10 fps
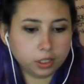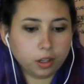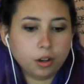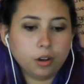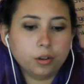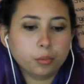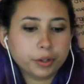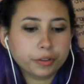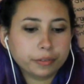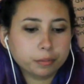Oh,
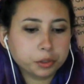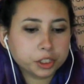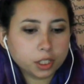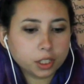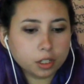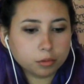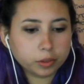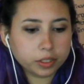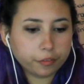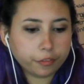we're we're done
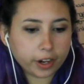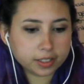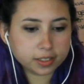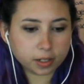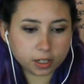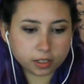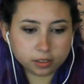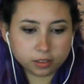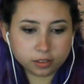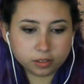with Frank's arc,
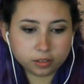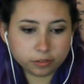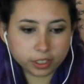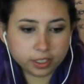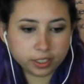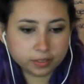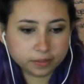right?